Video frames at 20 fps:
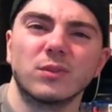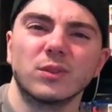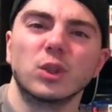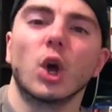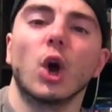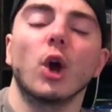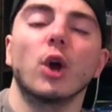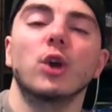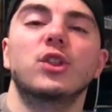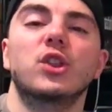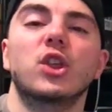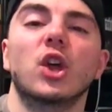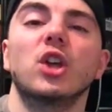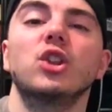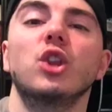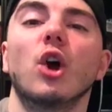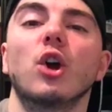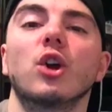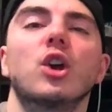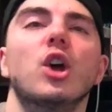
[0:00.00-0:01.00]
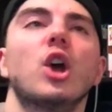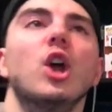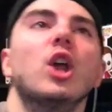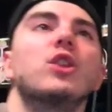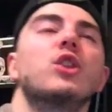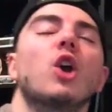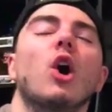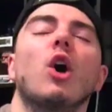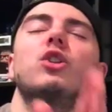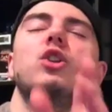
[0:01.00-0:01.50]
No, the, no,
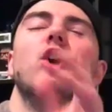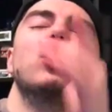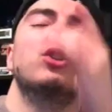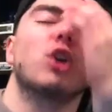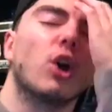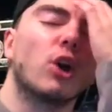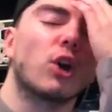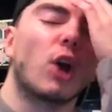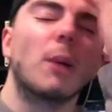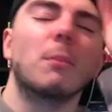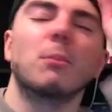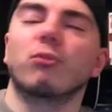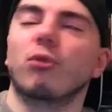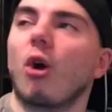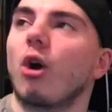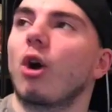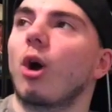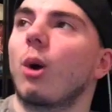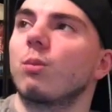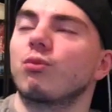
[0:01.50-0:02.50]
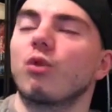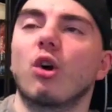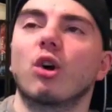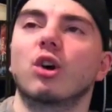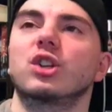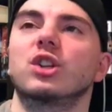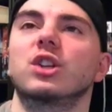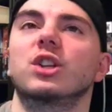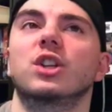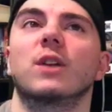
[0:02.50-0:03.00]
no, no, no, I'm wrong, I'm
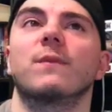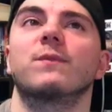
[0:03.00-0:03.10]
wrong.